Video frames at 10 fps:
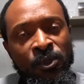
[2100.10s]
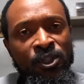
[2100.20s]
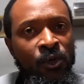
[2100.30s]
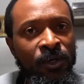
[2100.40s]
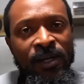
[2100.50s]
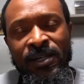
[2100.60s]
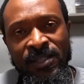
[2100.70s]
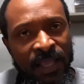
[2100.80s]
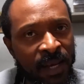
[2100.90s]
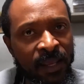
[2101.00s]
to a certain
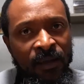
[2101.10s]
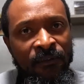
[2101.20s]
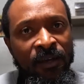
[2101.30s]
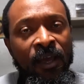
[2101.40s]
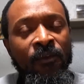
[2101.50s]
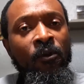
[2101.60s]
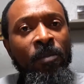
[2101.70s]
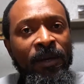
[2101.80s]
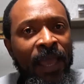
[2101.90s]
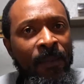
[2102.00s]
understanding of it,
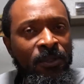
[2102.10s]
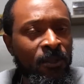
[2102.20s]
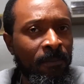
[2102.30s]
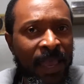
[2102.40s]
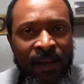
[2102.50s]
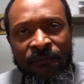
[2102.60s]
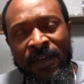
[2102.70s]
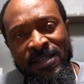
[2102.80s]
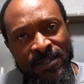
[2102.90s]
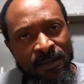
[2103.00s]
you've been able to
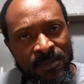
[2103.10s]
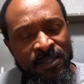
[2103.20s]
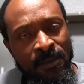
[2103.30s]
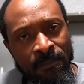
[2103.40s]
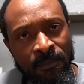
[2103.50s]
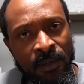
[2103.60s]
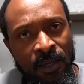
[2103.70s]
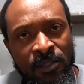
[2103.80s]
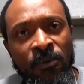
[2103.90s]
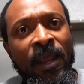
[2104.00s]
manifest something.
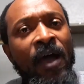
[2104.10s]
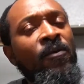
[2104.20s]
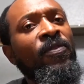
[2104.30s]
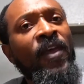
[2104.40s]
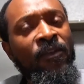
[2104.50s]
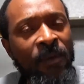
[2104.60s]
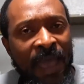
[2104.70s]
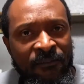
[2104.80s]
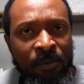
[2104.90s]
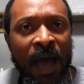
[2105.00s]
So now you think you
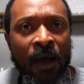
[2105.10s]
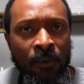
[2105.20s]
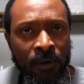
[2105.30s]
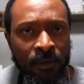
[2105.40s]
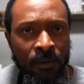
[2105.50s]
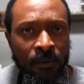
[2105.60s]
have power.